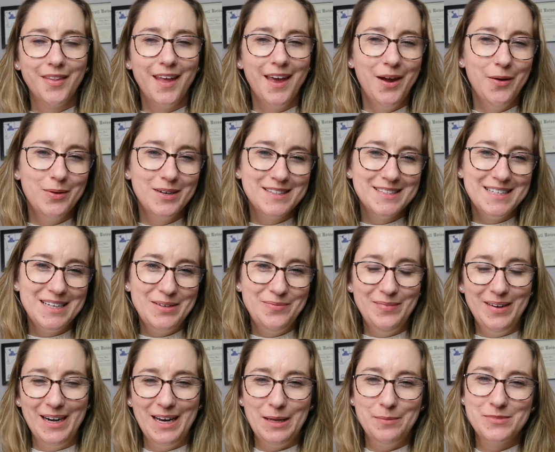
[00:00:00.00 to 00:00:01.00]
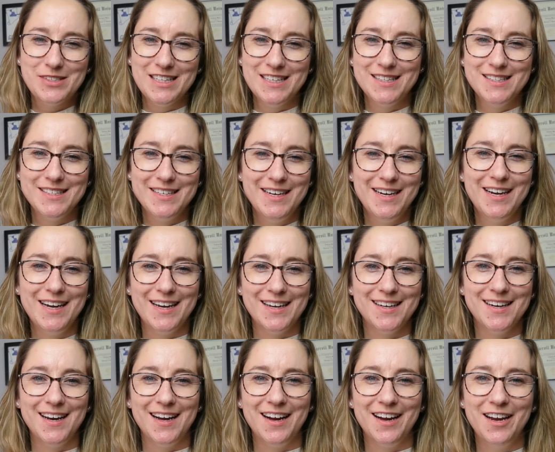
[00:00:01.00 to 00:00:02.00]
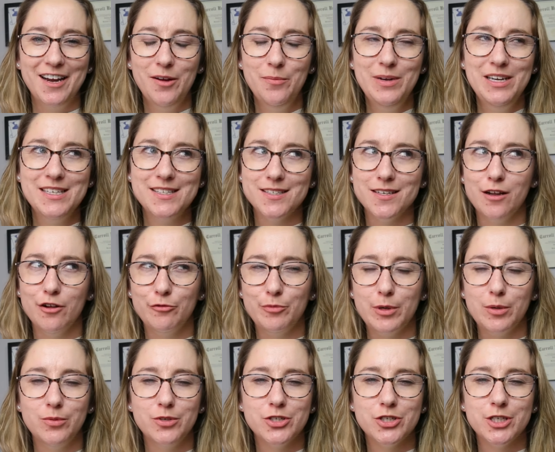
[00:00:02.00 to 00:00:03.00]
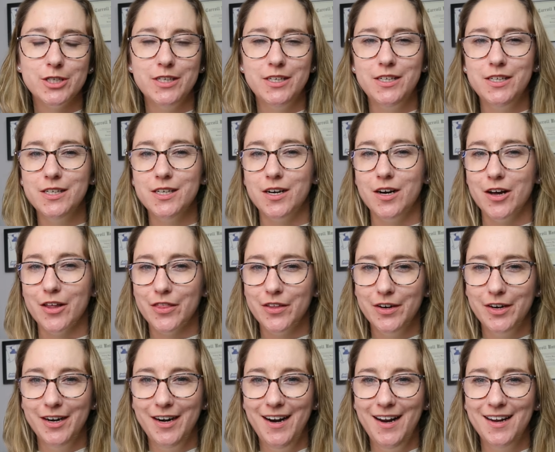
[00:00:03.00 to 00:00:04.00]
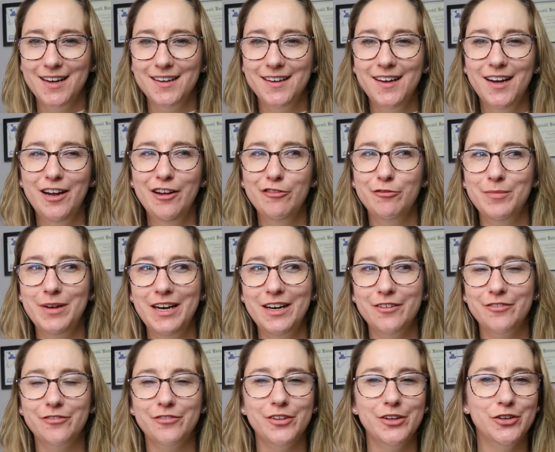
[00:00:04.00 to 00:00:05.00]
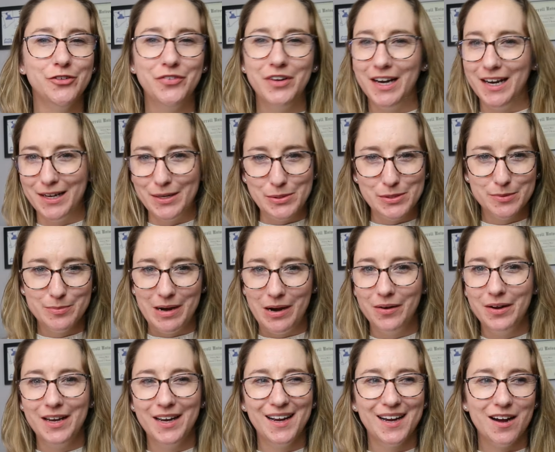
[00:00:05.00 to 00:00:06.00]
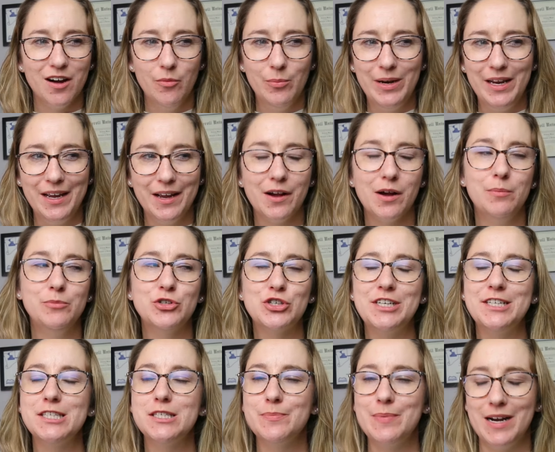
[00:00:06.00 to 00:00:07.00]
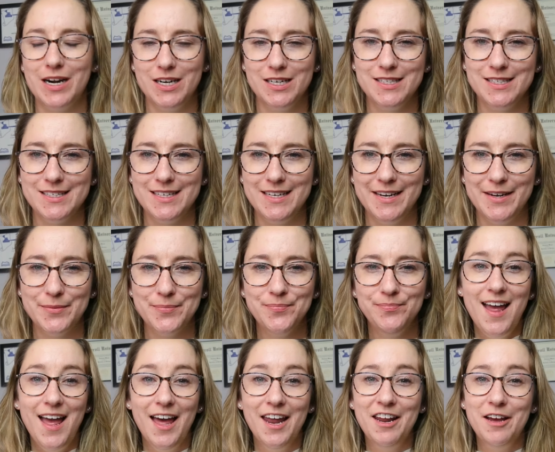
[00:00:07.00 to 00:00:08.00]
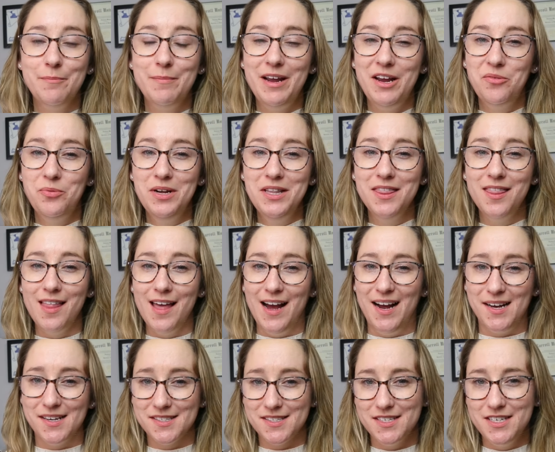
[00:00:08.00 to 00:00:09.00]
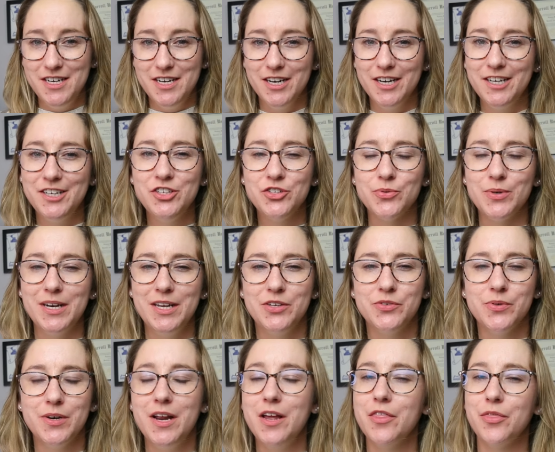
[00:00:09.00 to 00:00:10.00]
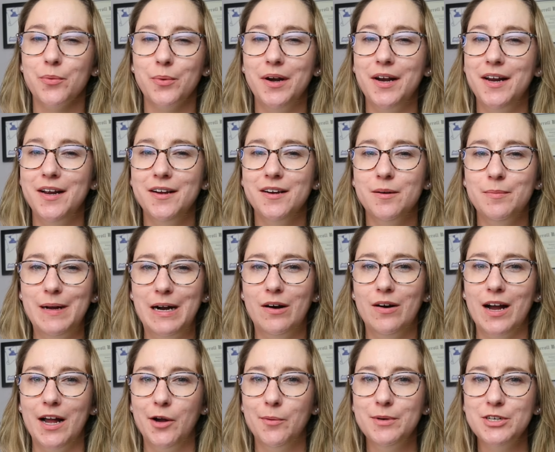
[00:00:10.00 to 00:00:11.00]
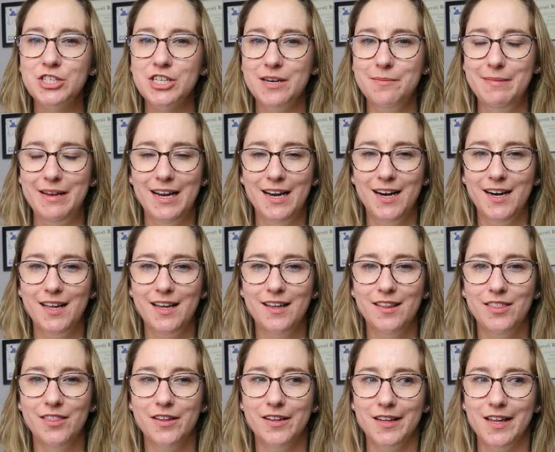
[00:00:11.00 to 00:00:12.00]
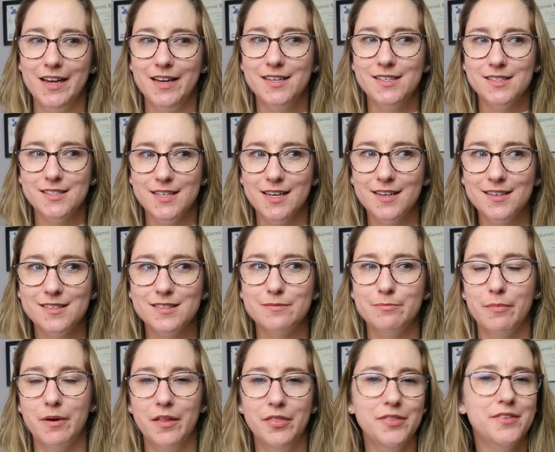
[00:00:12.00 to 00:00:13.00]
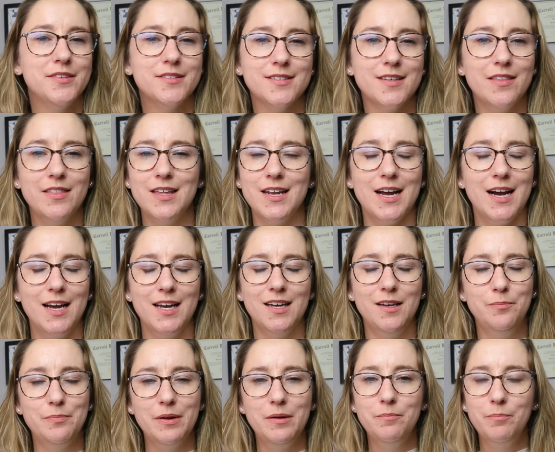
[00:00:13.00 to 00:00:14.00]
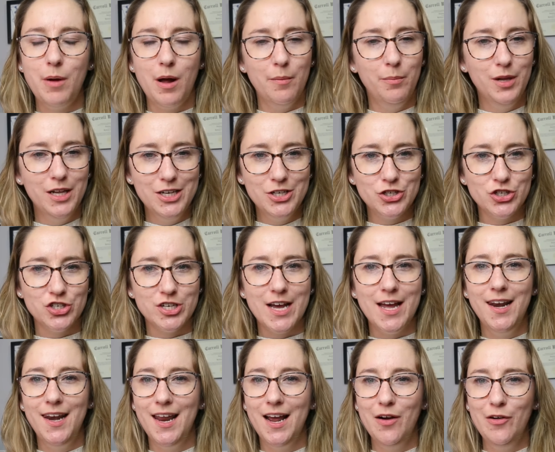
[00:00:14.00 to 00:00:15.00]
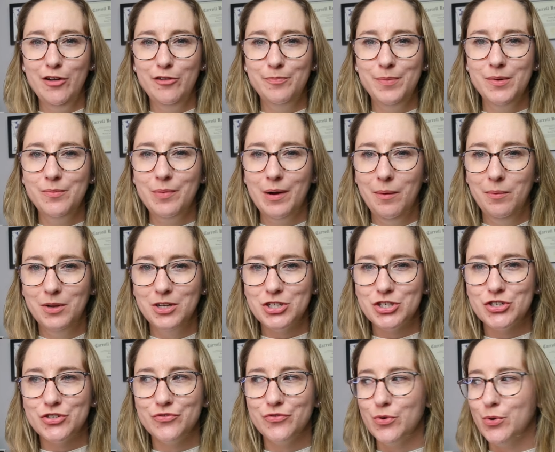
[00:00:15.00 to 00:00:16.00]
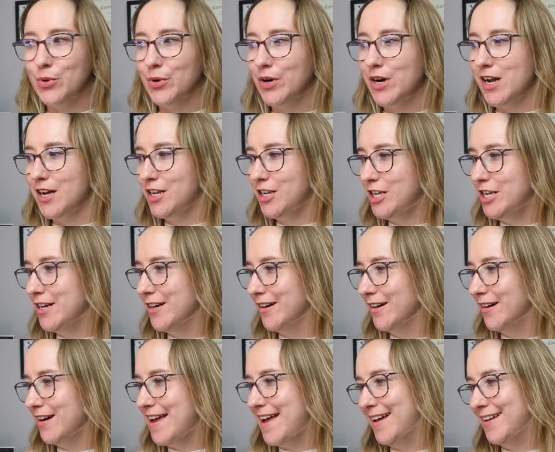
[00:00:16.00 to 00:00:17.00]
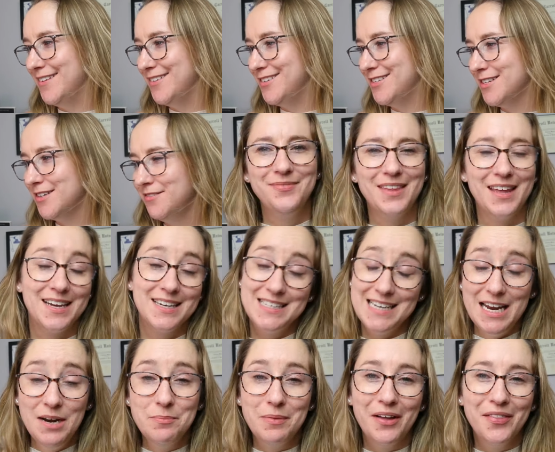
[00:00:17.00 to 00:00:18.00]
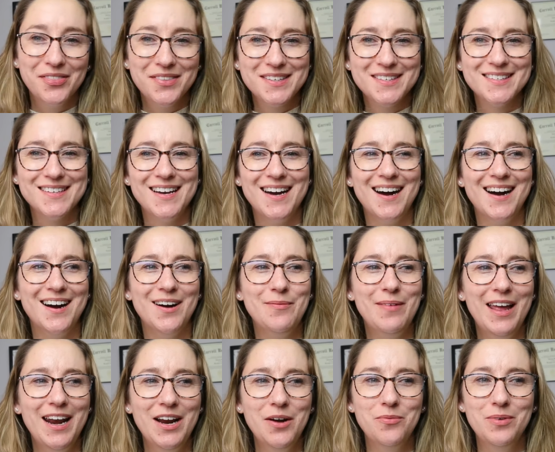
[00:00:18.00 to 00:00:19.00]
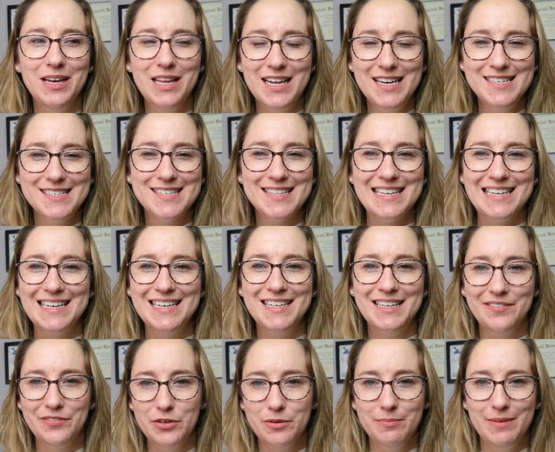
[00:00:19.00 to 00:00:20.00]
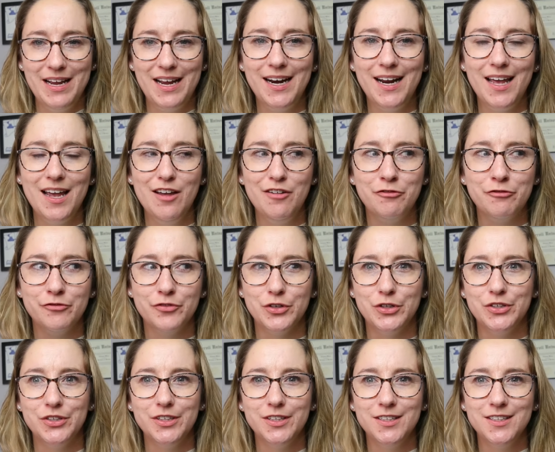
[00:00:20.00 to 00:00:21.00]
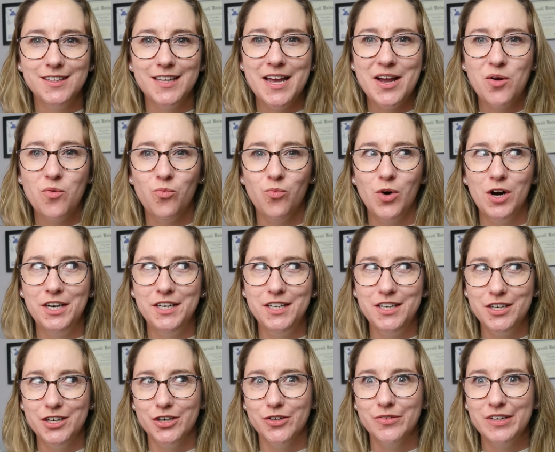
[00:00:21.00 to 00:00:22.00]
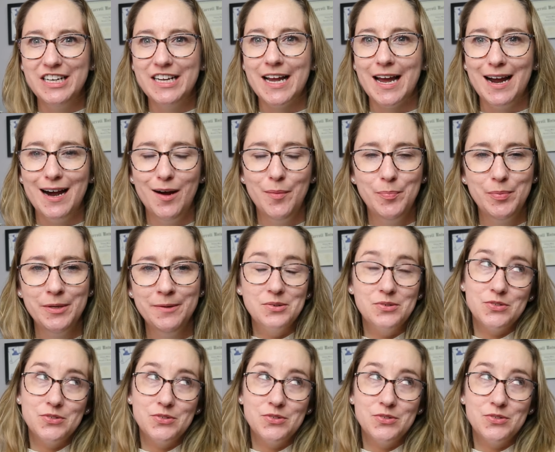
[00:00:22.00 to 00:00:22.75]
Hey, what's up? My name's Lindsay, and I am a self-published indie author, and I've made a few videos about income and income transparency. And I made one last year in 2023 about how much I made in the like 6 months that I had been published, and now I've been published for a year and like 10 months. And I realized that I never made a full like 1 year recap.